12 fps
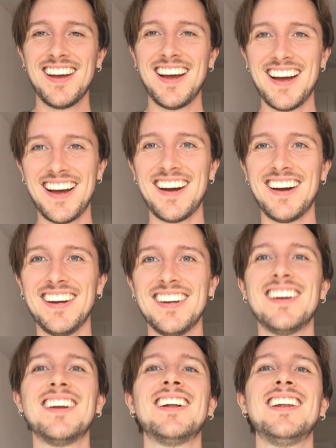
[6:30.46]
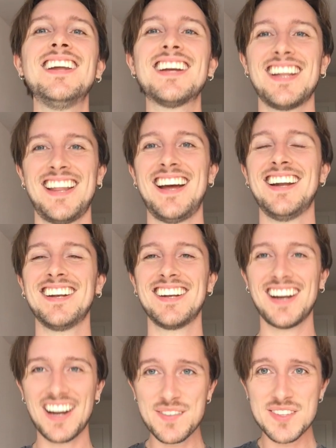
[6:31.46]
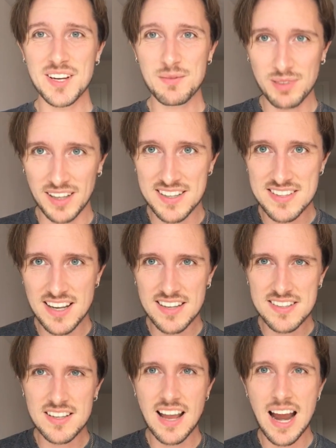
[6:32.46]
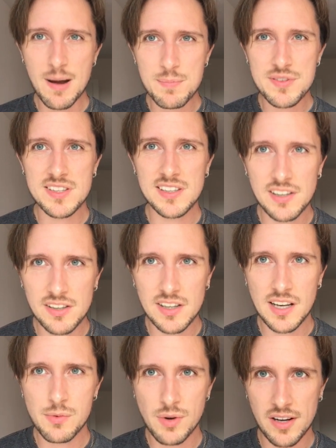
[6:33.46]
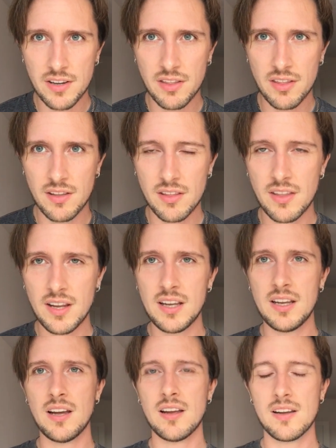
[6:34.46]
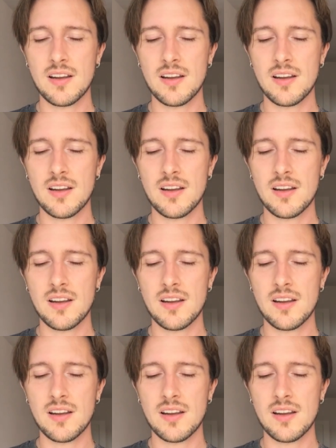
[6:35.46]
Ah, look at that. I'm so pleased. It's absolutely worth the...